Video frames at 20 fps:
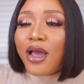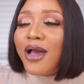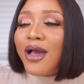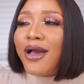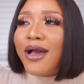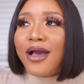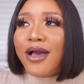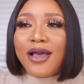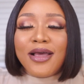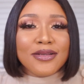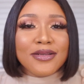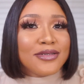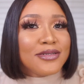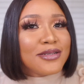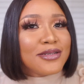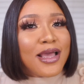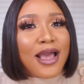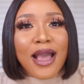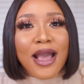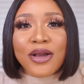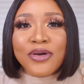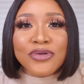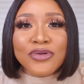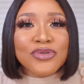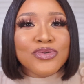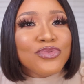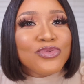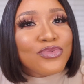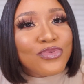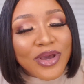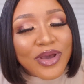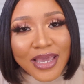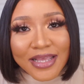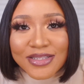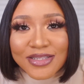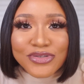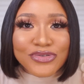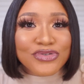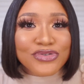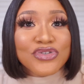and I couldn't wait
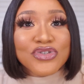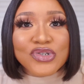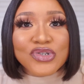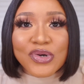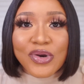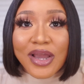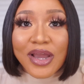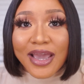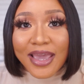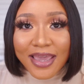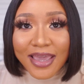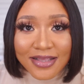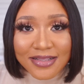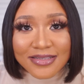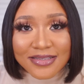to try it.